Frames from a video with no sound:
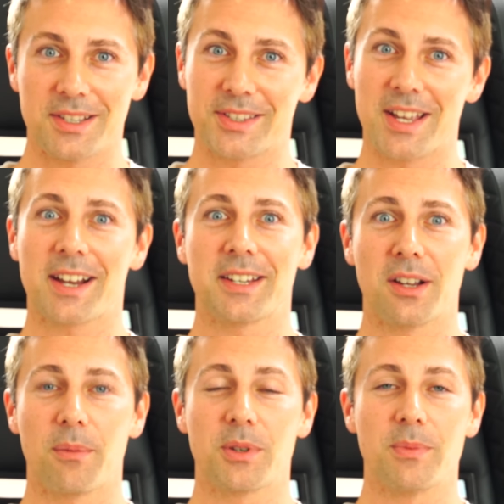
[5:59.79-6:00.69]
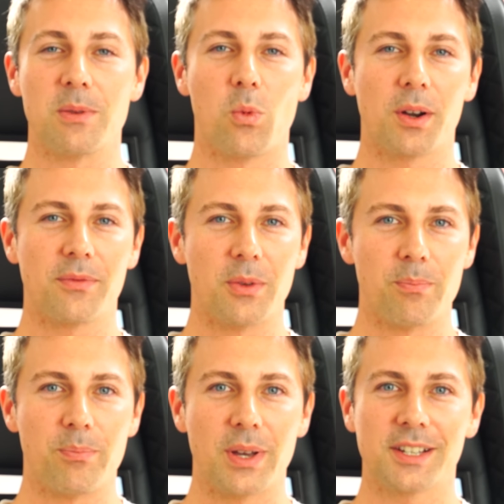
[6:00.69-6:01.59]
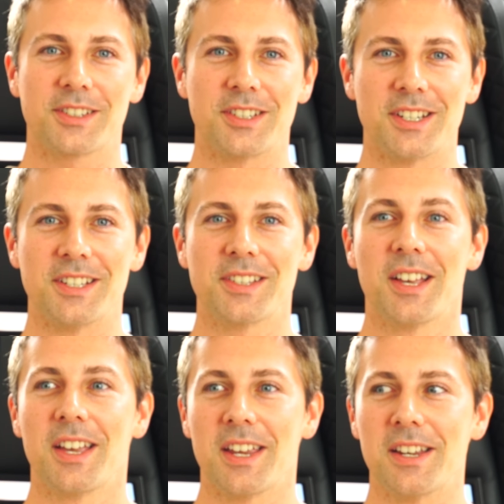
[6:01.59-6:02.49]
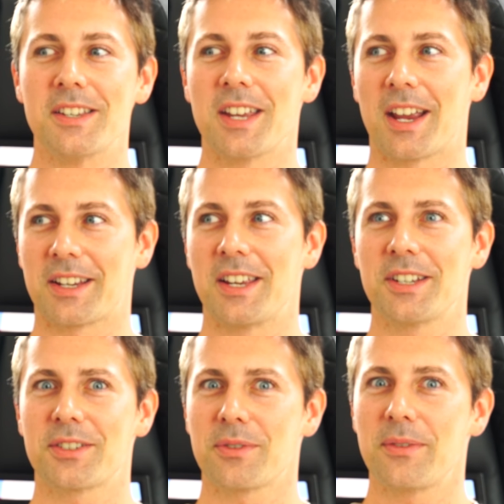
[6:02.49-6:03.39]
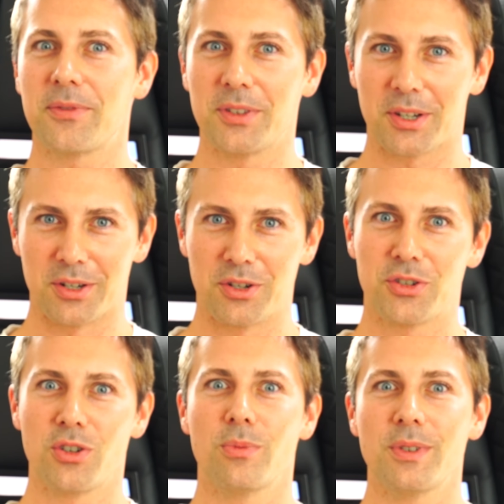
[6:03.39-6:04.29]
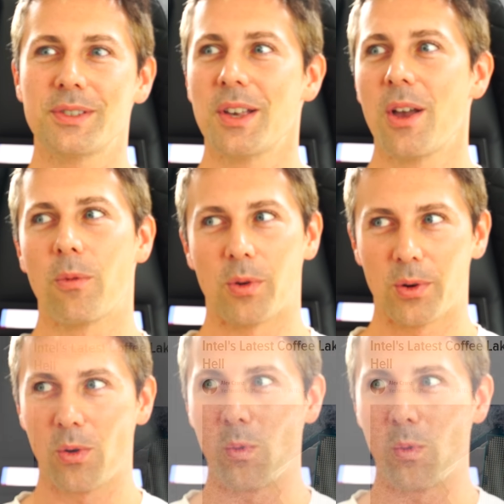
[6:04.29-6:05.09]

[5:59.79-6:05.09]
is stacking up to be one of the best years in tech history for the consumers. We're